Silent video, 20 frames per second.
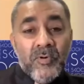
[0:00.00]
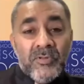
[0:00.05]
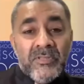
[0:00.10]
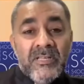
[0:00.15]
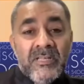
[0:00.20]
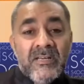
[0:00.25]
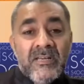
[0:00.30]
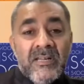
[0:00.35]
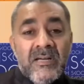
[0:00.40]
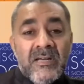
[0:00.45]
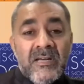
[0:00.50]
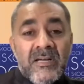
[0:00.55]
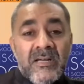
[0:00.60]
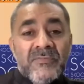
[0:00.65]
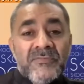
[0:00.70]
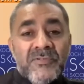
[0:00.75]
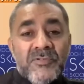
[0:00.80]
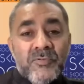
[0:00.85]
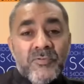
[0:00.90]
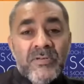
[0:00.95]
both in terms
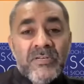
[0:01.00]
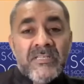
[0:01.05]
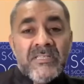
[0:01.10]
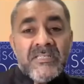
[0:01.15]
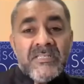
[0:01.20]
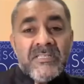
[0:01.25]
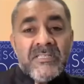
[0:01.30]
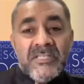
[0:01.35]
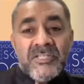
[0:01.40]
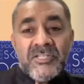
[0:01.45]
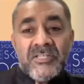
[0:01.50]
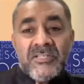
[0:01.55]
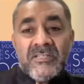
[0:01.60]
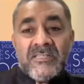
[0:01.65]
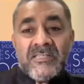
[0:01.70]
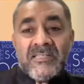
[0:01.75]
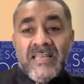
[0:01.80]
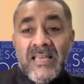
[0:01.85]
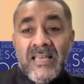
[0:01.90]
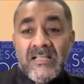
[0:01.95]
of students,
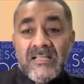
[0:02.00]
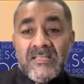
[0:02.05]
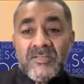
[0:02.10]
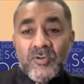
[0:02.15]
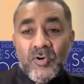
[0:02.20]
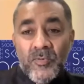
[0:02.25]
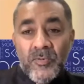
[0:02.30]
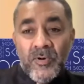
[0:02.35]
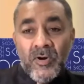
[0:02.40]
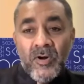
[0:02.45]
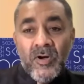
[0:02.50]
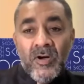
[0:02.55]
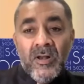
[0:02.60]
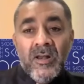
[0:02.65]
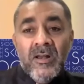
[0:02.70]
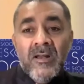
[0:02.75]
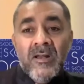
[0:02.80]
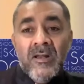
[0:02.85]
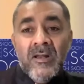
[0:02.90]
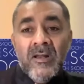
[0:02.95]
teachers, skills,
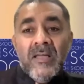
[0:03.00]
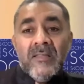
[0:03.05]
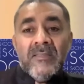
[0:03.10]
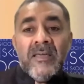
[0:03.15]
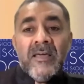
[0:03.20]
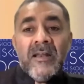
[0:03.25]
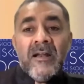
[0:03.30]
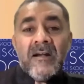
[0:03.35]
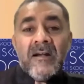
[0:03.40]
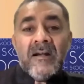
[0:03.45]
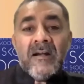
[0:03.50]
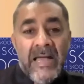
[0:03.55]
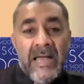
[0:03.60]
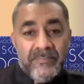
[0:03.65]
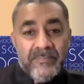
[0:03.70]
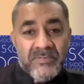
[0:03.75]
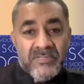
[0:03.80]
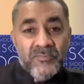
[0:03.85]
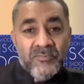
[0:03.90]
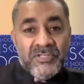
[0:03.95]
overall, there are
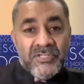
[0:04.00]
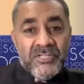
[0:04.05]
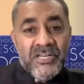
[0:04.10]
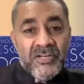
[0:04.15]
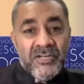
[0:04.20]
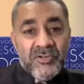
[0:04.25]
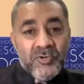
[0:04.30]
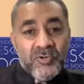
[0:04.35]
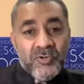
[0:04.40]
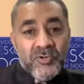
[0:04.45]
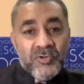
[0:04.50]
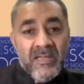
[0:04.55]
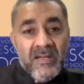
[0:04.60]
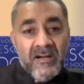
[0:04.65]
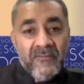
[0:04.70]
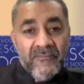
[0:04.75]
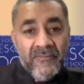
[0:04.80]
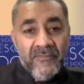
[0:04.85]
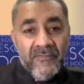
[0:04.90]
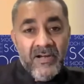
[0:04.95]
gaps which need to be
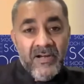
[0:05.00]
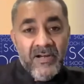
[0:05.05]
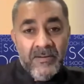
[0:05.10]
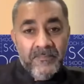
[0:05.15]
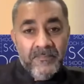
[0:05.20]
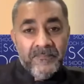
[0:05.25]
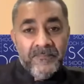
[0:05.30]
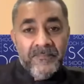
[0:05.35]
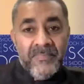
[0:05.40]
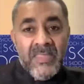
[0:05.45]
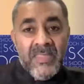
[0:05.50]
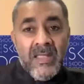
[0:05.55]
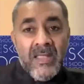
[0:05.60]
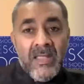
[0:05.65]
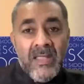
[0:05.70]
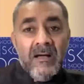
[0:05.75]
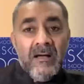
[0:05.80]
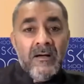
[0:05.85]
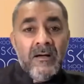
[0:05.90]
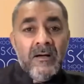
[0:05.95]
filled in.
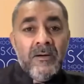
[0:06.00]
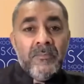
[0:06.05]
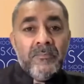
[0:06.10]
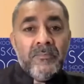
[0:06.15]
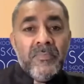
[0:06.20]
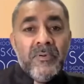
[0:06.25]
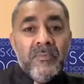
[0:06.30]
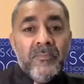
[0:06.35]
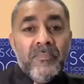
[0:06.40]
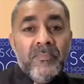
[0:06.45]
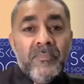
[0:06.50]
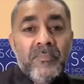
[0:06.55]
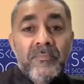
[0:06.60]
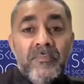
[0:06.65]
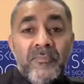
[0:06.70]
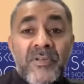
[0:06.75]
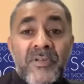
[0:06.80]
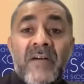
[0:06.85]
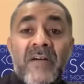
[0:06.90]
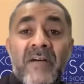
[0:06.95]

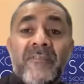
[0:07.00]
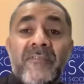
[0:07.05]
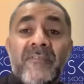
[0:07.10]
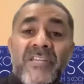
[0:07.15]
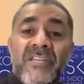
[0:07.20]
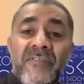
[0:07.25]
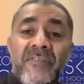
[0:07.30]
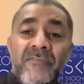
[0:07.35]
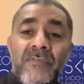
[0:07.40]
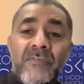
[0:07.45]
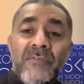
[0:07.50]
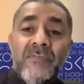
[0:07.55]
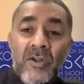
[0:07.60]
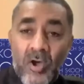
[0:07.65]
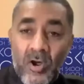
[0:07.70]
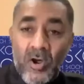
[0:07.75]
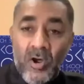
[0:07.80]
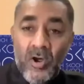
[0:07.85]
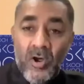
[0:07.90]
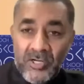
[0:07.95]
We have achieved a
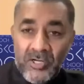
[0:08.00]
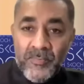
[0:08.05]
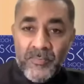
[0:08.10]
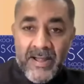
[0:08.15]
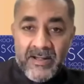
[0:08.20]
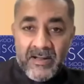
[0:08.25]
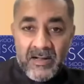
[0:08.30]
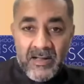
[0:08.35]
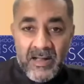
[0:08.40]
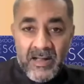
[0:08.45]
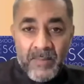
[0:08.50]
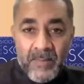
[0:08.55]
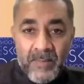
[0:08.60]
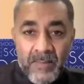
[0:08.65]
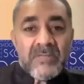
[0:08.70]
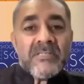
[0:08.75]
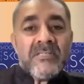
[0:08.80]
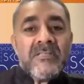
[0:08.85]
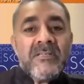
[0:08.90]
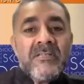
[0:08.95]
lot in numerical
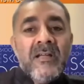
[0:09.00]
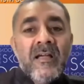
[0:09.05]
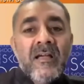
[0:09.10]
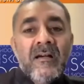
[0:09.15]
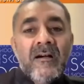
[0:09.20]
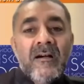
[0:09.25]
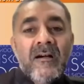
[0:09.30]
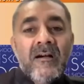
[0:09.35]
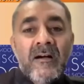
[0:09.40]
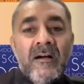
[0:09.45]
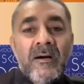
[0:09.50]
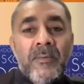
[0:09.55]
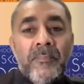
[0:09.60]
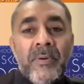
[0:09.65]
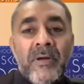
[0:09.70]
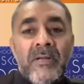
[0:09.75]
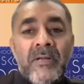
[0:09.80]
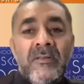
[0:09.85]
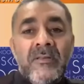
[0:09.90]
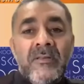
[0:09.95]
numbers,
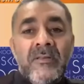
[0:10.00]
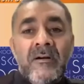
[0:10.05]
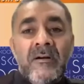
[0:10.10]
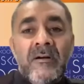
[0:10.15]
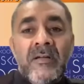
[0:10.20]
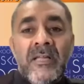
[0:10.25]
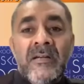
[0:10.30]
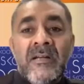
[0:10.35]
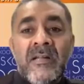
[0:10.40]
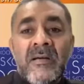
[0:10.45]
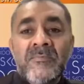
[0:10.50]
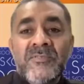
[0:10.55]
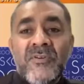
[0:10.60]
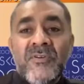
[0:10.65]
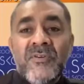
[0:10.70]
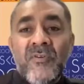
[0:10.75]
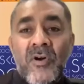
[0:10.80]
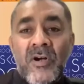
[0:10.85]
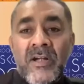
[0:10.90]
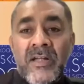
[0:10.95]
but in terms
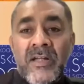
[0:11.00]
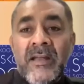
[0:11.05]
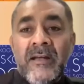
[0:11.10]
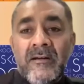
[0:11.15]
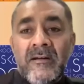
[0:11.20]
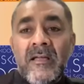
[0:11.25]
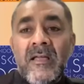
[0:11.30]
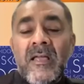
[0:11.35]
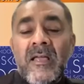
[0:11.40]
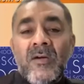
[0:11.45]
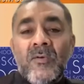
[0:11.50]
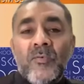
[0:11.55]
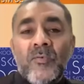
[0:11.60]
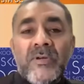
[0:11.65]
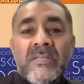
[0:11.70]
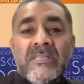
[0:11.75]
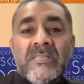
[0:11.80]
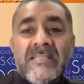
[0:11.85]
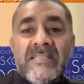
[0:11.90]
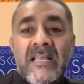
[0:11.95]
of content,
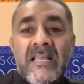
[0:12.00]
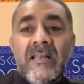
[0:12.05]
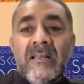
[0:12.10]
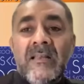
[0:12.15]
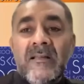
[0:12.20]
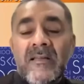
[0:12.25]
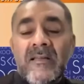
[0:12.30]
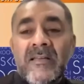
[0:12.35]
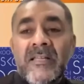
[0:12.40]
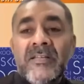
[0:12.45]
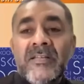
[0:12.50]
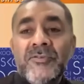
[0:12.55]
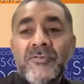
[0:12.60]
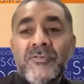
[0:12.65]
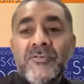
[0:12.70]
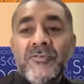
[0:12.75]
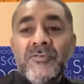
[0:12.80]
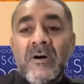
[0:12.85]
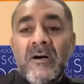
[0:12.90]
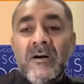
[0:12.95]
we still need
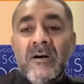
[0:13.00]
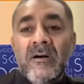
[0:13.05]
to